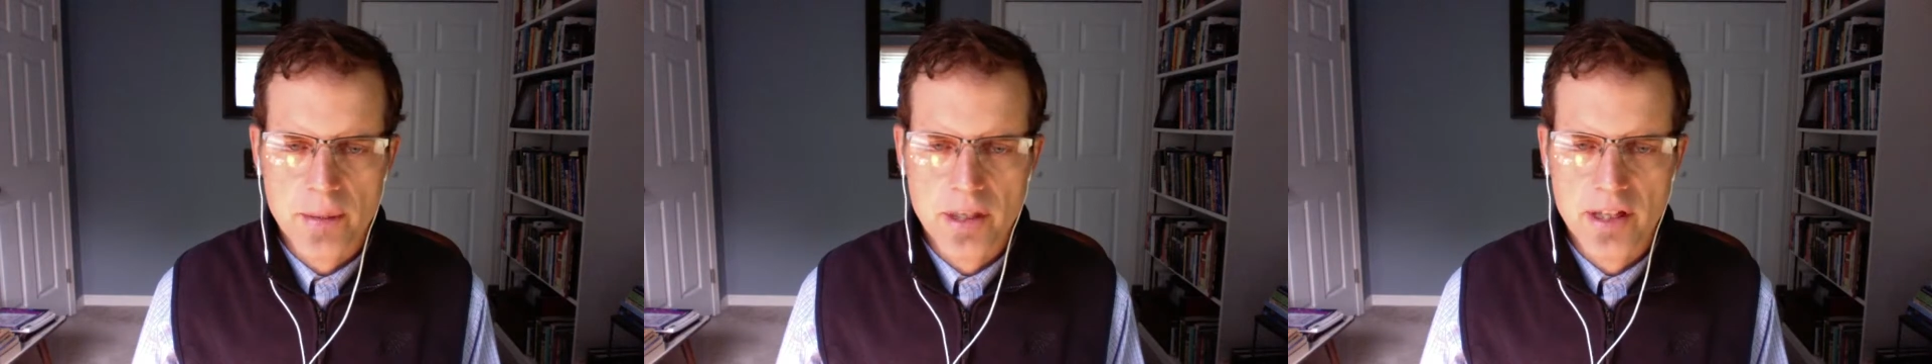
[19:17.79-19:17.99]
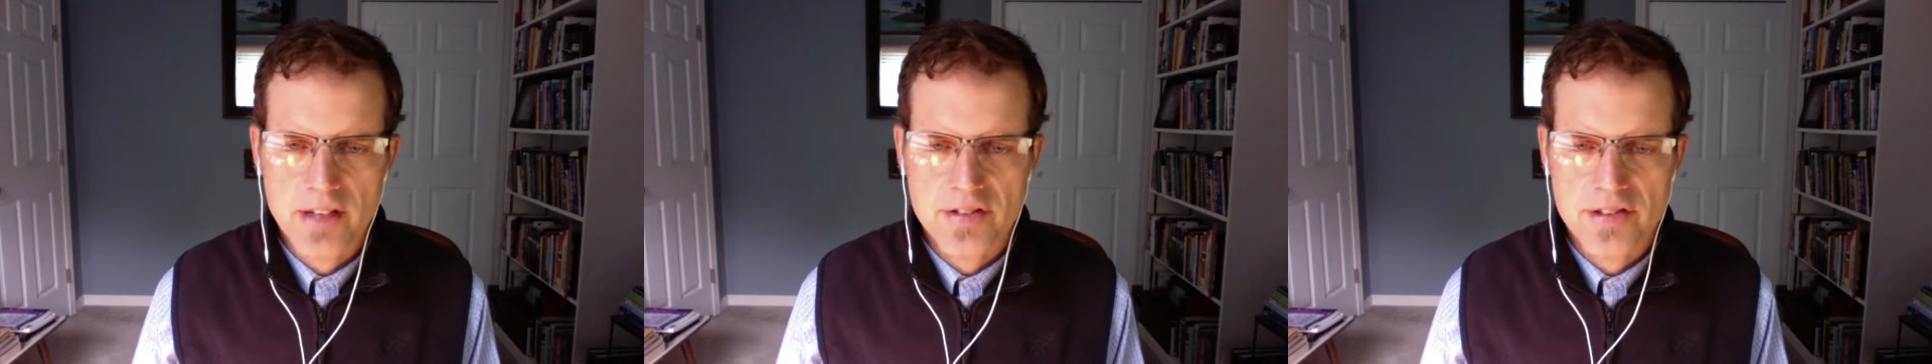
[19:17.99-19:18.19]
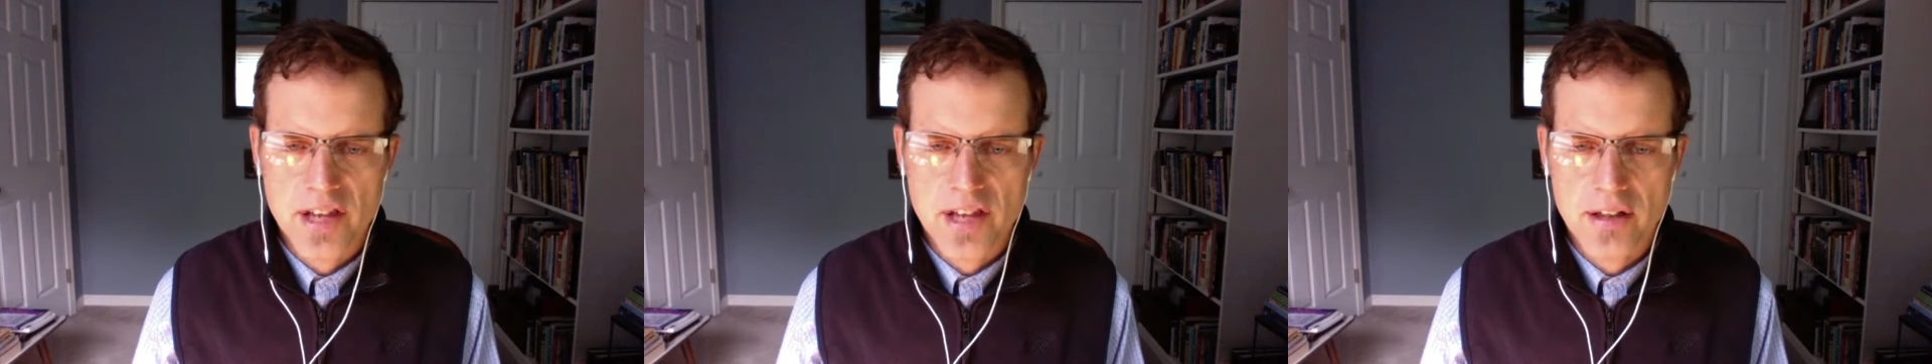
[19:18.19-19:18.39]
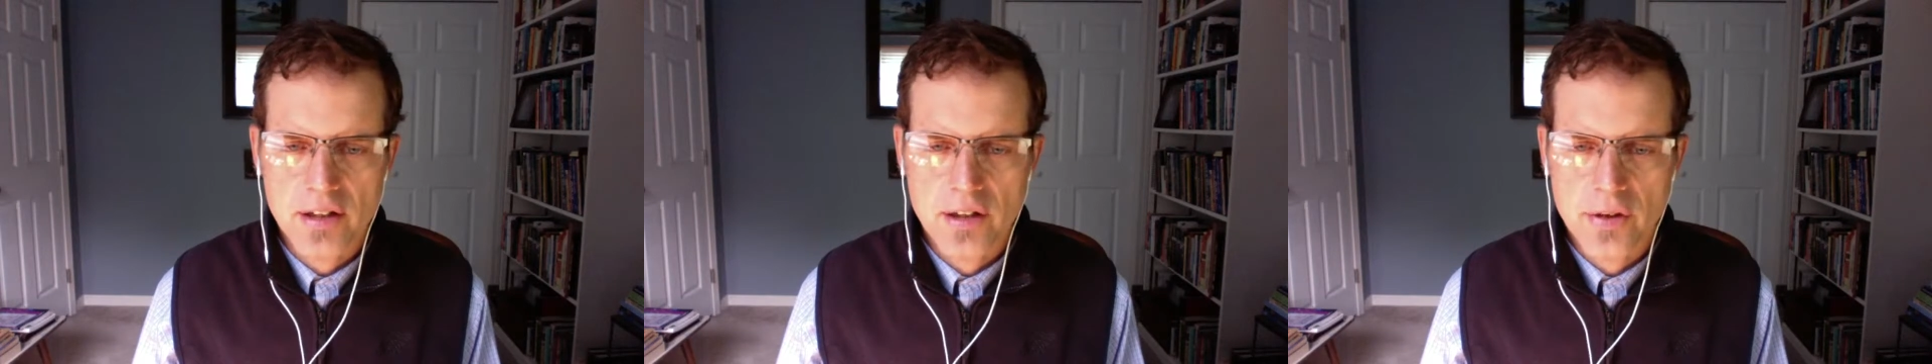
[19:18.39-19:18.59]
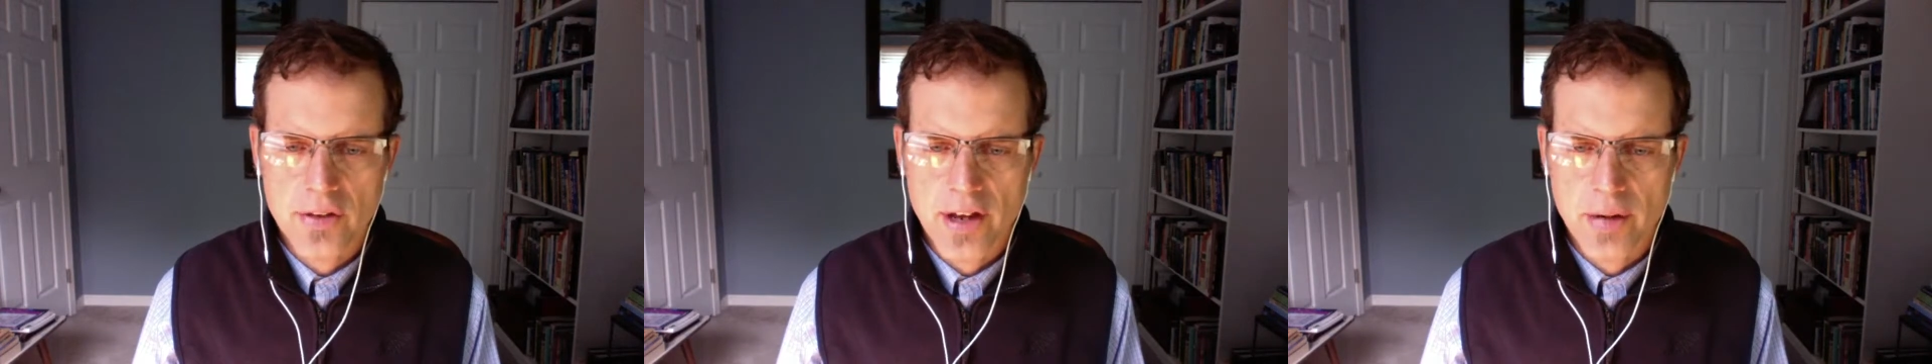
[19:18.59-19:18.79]
in and say
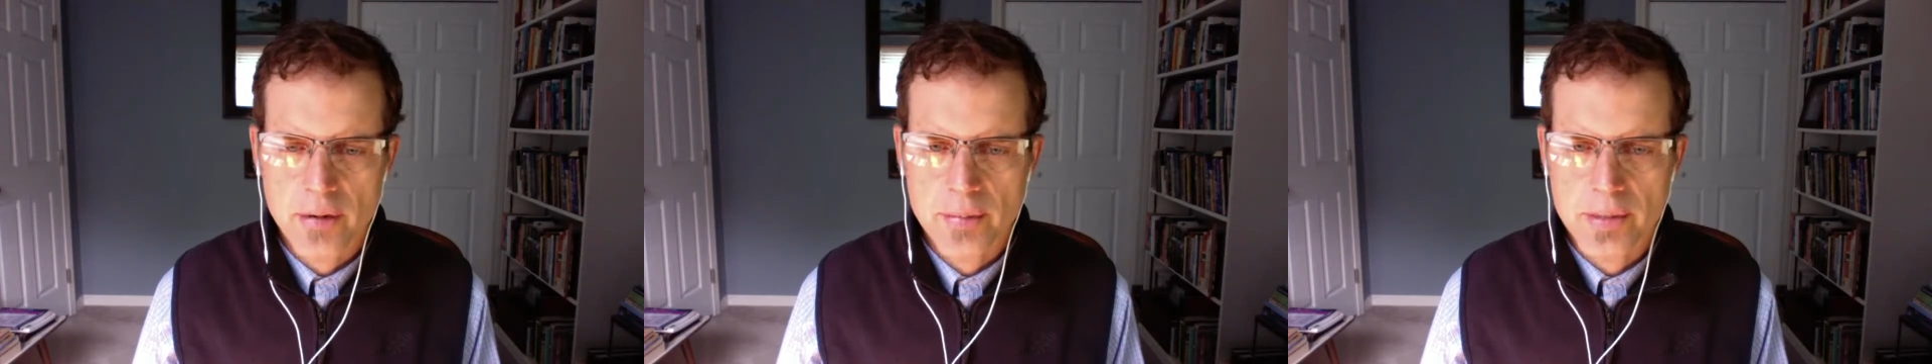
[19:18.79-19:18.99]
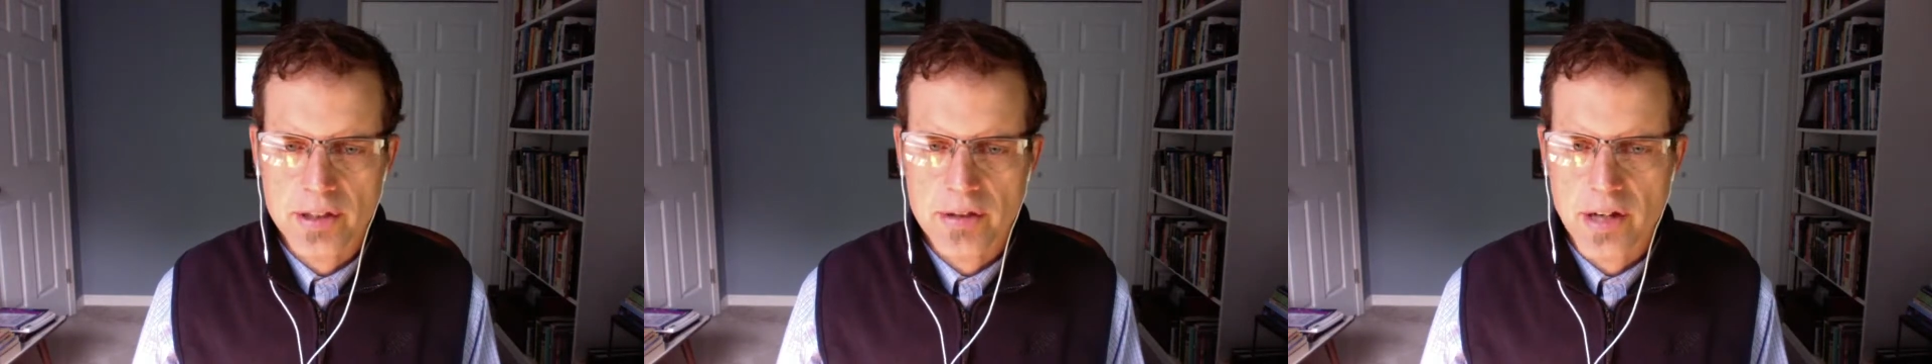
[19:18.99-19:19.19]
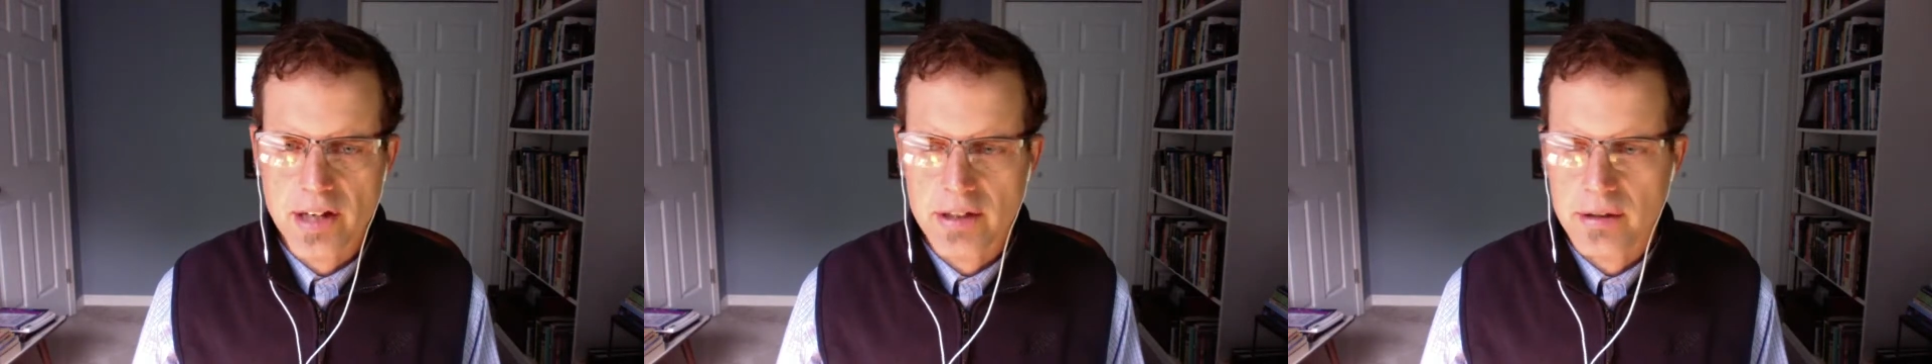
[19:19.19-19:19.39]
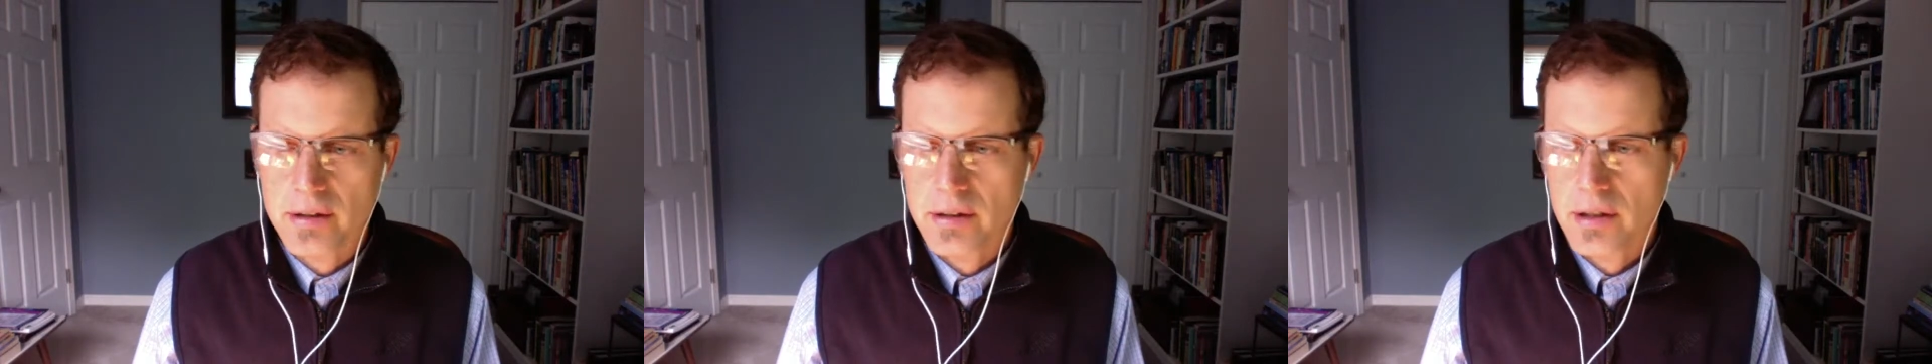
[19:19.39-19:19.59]
hello, that would be great.